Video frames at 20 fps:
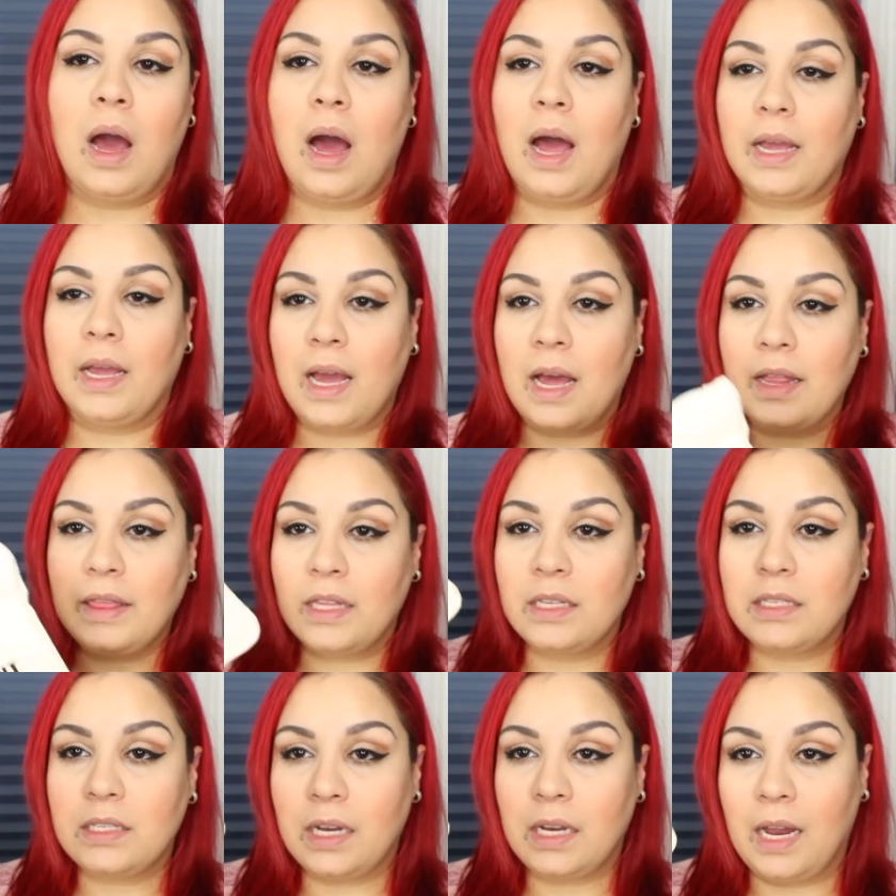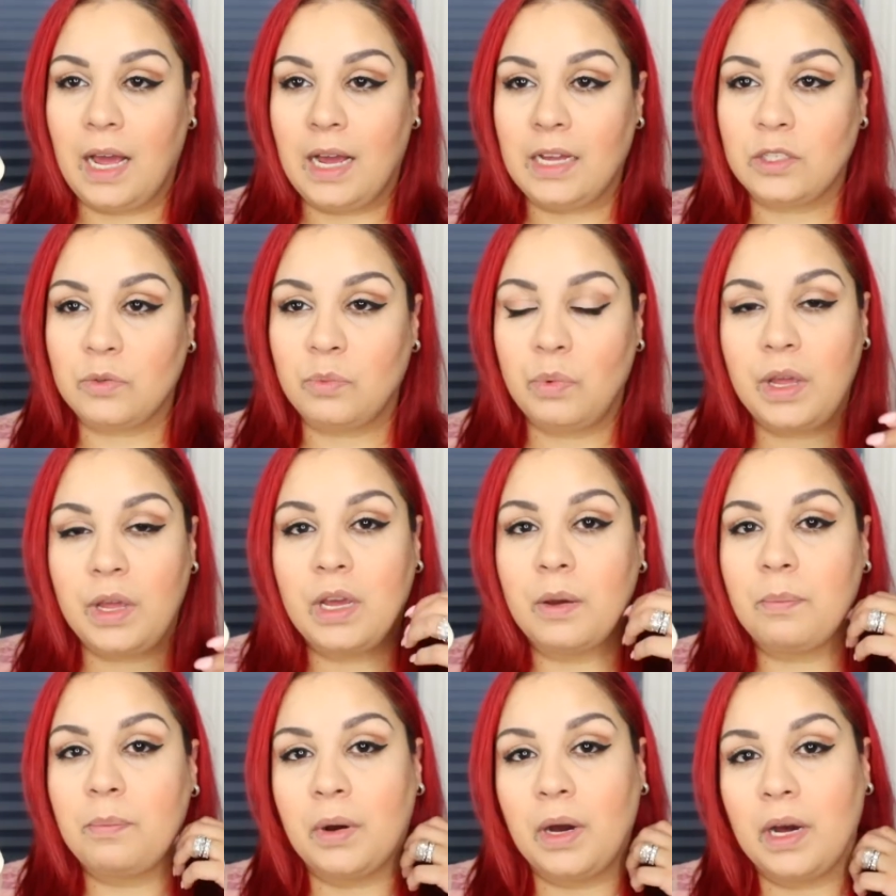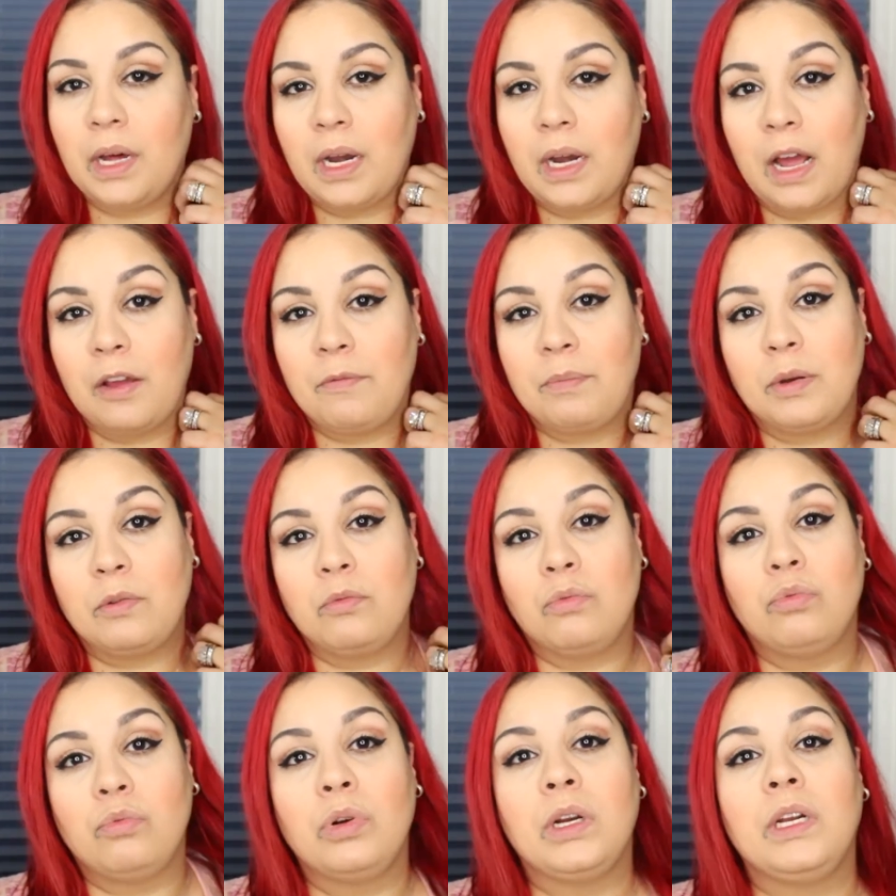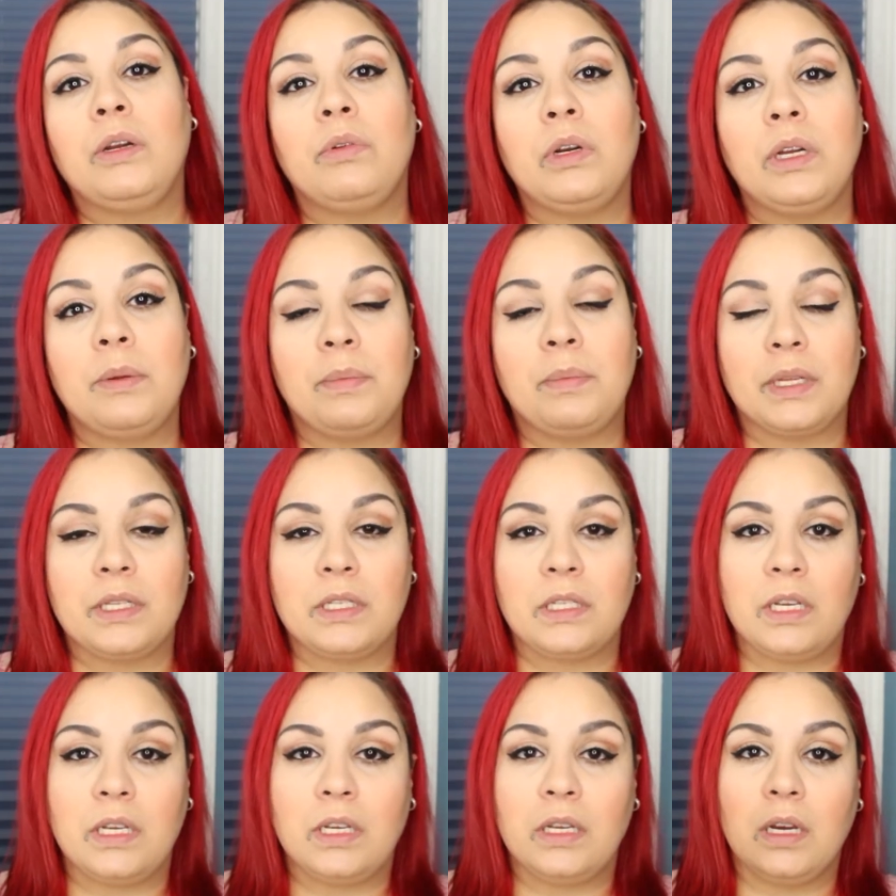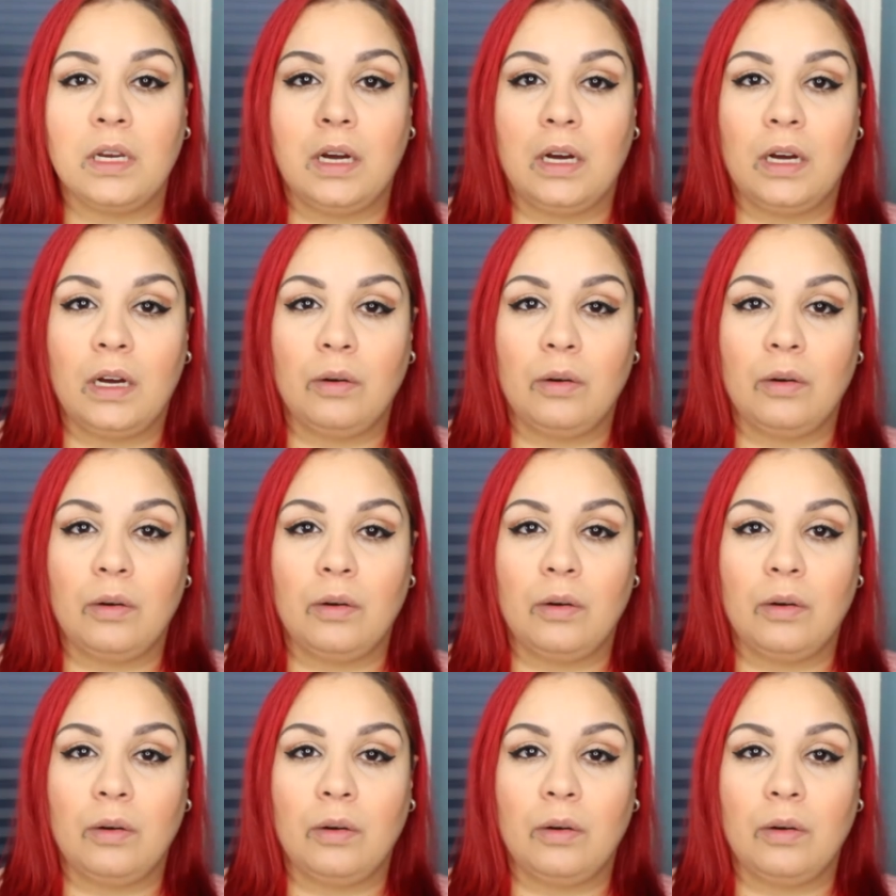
I got this last week, but I've been really busy